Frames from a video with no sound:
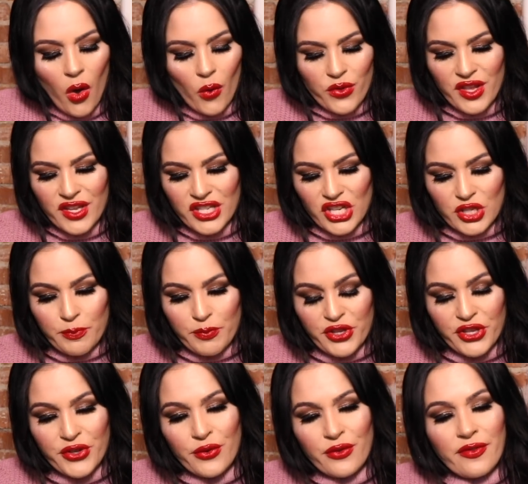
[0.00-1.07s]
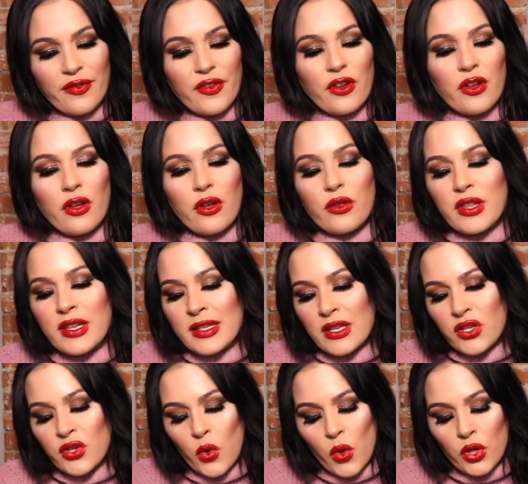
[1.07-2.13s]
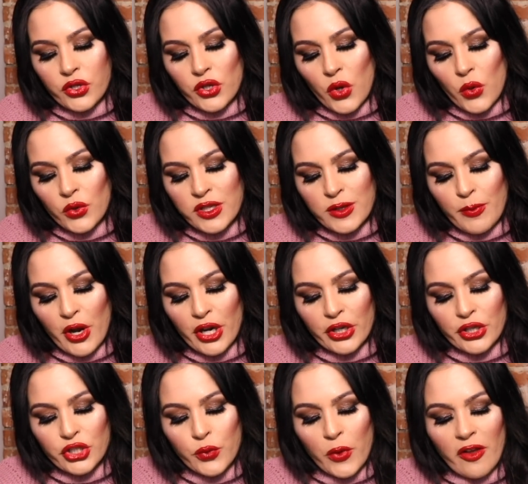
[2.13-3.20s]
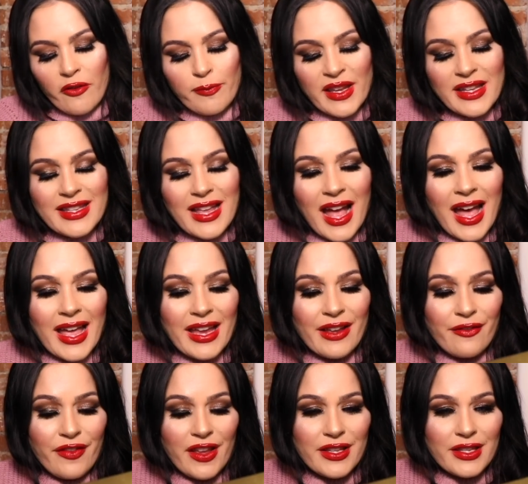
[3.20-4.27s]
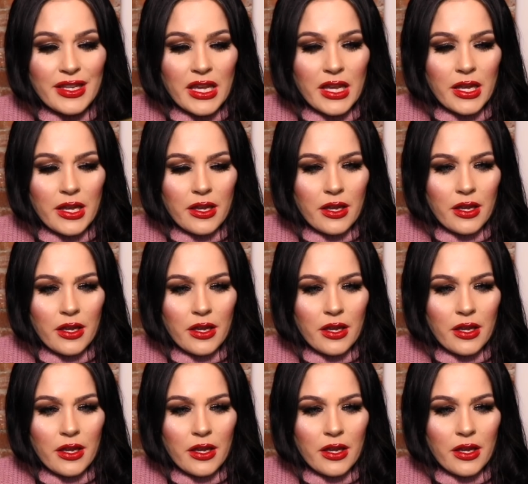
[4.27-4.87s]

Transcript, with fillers: Oh, this is beautiful. This is called Gold Sparkle 12-piece eye and face kit.